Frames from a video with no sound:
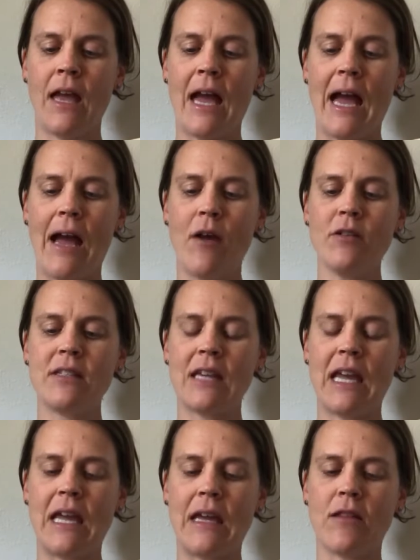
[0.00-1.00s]
House
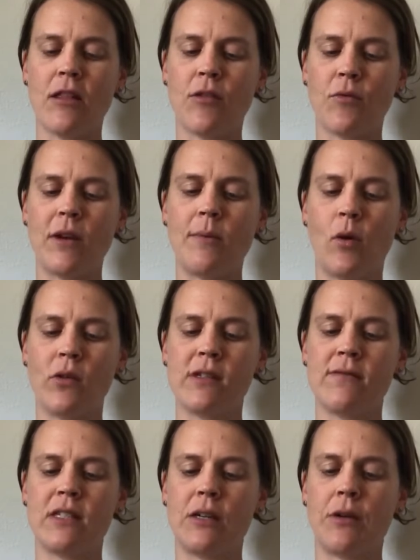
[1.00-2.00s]
ate 3 bowls of
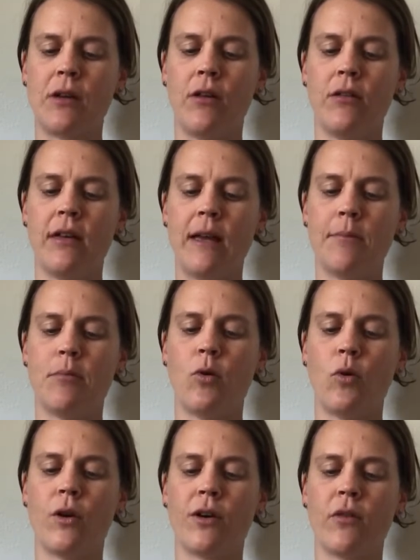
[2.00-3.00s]
cereal and
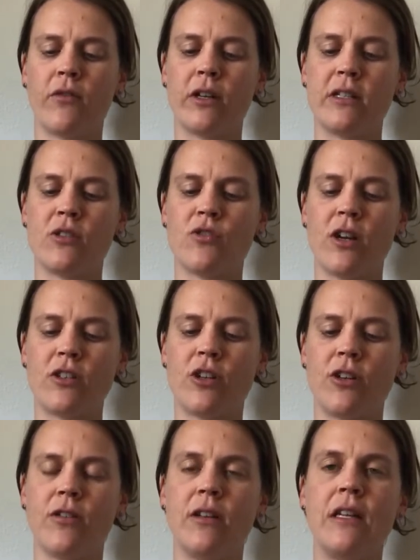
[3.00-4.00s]
pored over his treasure
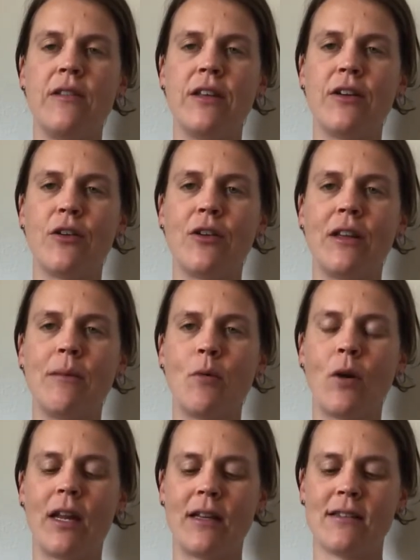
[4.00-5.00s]
in the early
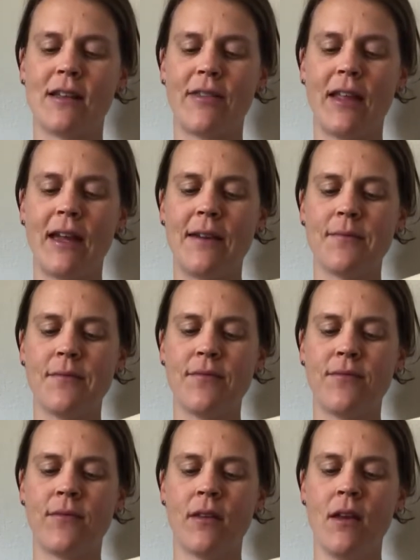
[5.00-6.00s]
morning sunlight.
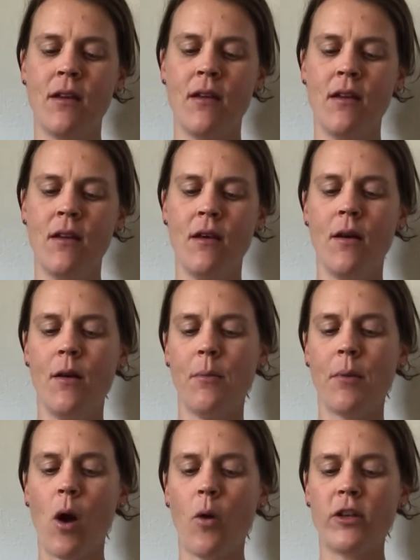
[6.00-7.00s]

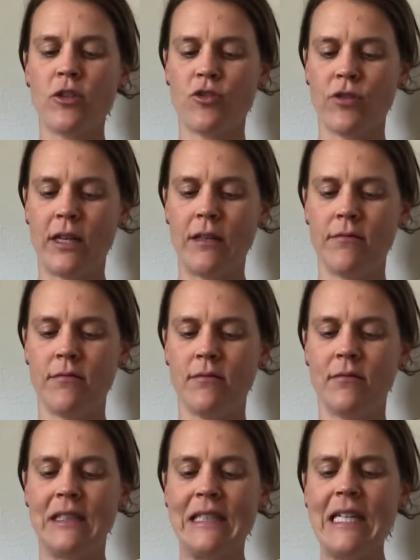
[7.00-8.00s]
Poetry.
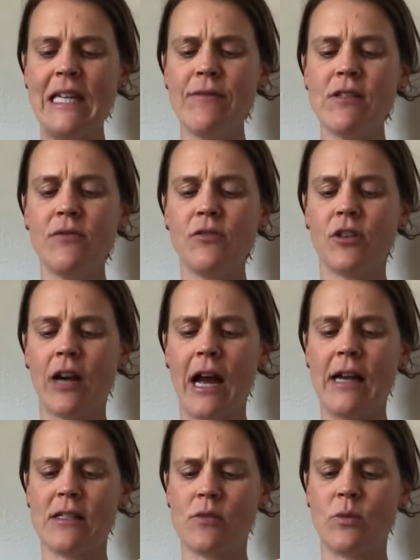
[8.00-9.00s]
Leaves of
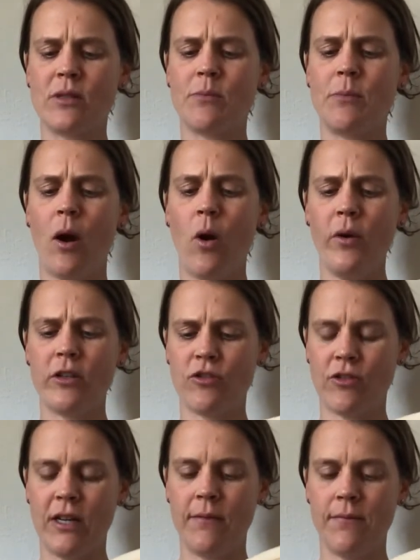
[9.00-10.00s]
Grass was
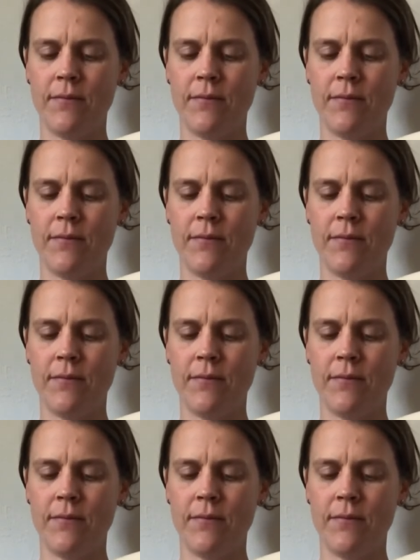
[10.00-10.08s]
poetry.